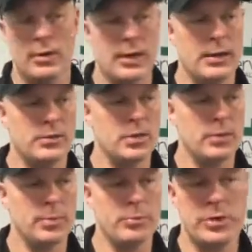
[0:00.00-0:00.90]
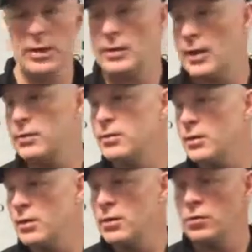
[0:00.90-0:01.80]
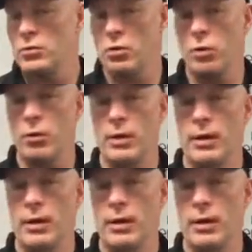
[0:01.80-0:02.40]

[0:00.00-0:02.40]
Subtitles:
and it's going to be pretty intense. So